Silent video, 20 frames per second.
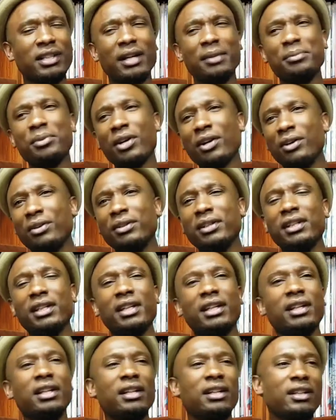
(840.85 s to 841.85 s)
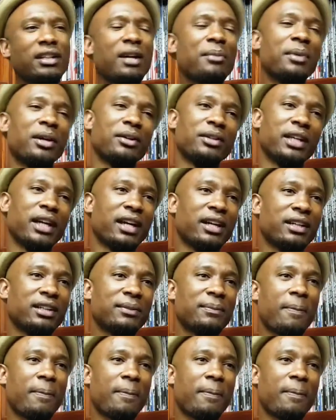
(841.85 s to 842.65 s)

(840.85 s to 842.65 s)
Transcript: Is like, bro, come on now,